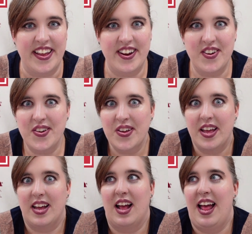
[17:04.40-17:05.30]
you know
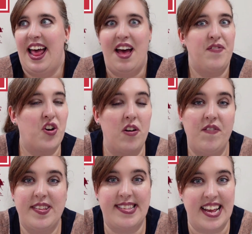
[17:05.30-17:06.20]
have
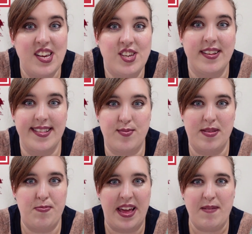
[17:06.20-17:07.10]
conversations
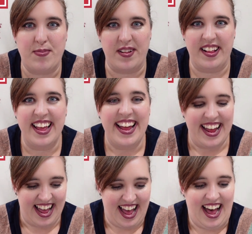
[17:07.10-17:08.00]
with people
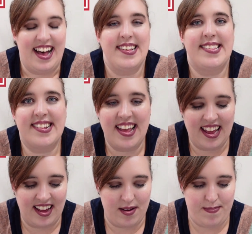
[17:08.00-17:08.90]

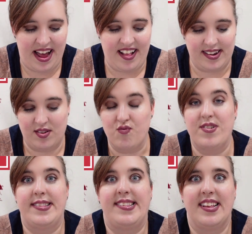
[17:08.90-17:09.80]
asking about
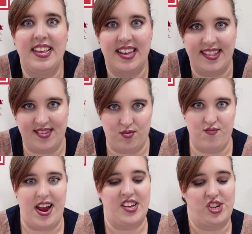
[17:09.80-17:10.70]
resilience or
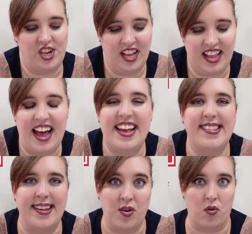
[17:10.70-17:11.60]

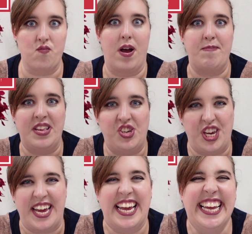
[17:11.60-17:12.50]
rationalizing or rummaging.